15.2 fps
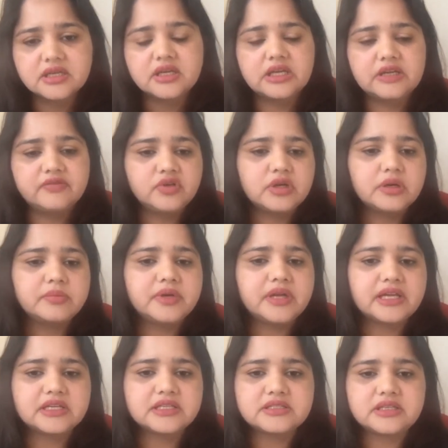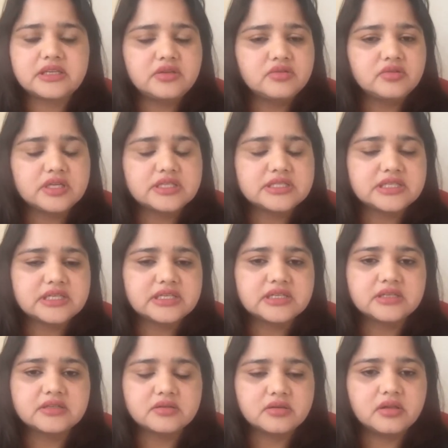if you are practicing, you can send
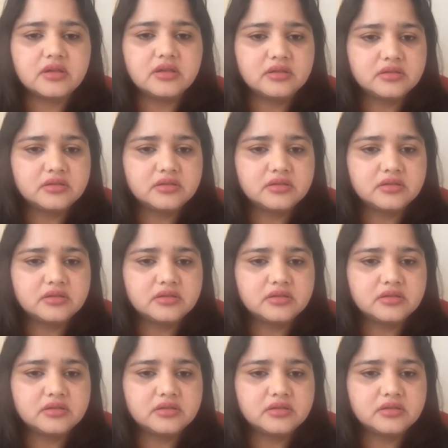it all.